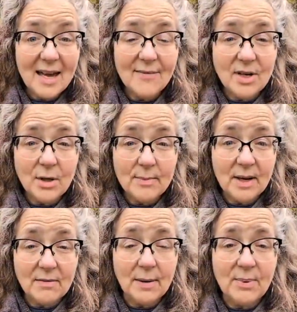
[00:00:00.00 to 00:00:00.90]
And they have
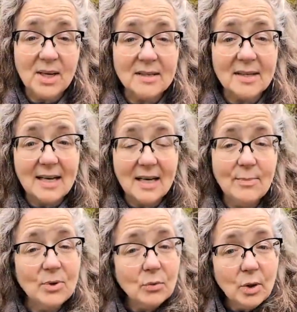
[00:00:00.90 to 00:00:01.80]
another benefit because
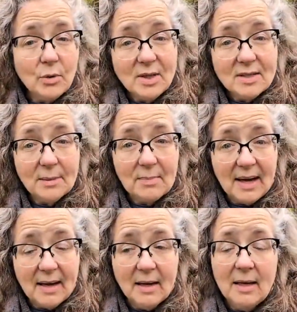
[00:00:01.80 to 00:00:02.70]
they keep the rodents
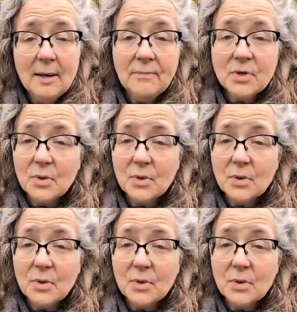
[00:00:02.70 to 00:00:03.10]
at bay.